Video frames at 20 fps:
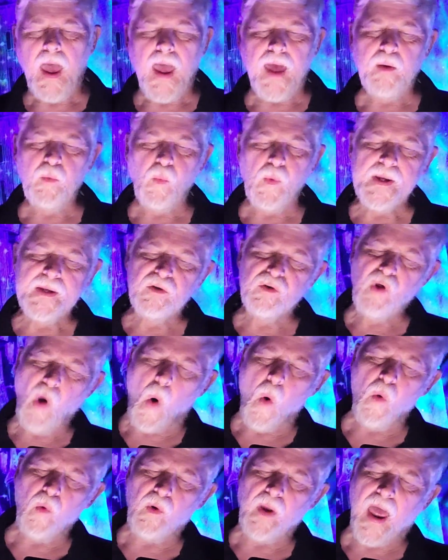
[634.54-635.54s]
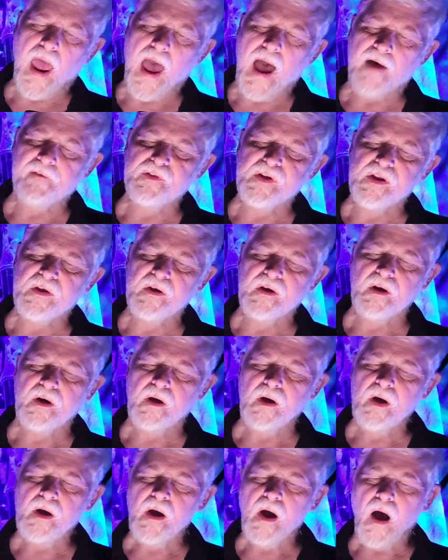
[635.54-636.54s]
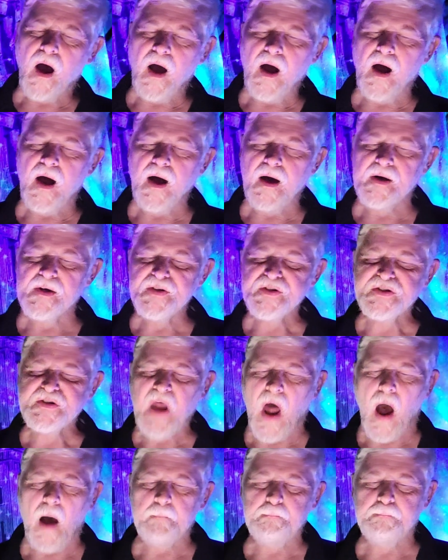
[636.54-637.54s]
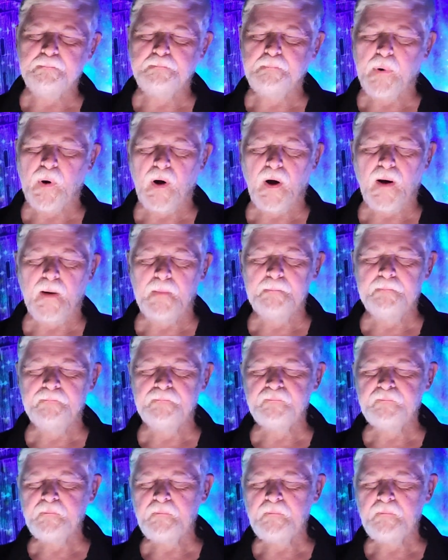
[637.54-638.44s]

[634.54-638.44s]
And we don't have to uh, stop um,